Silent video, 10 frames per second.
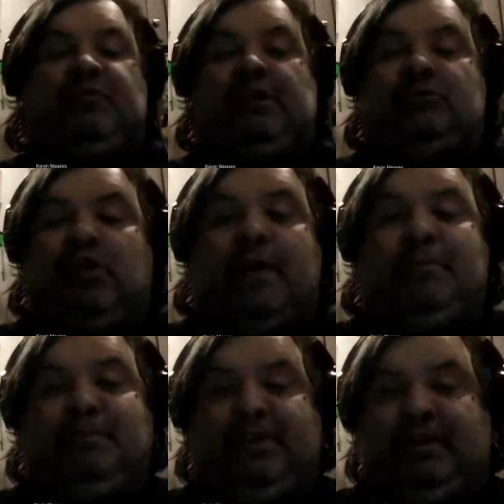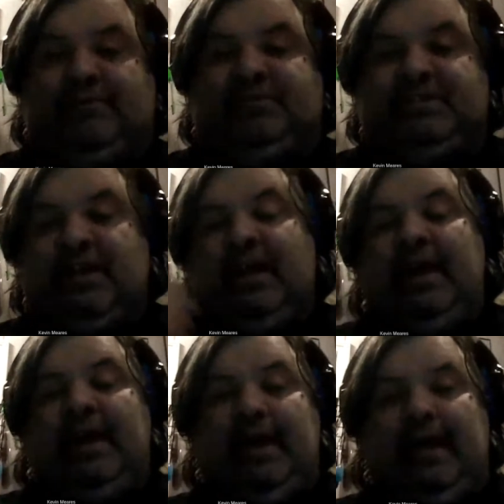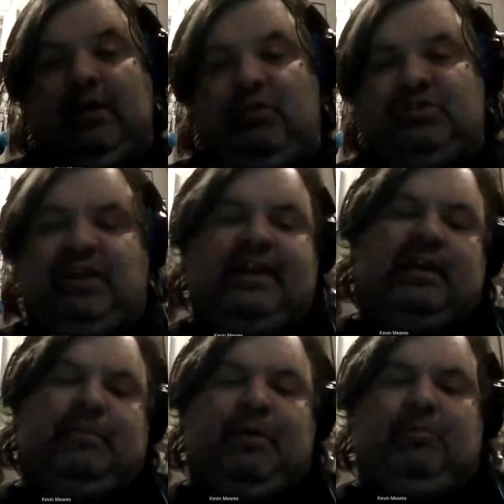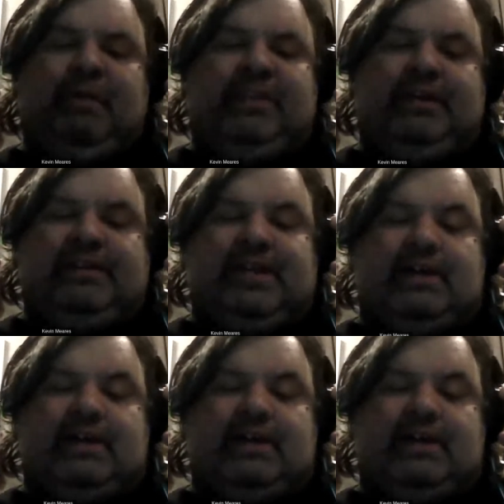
African tribal beliefs and Christianity, mainly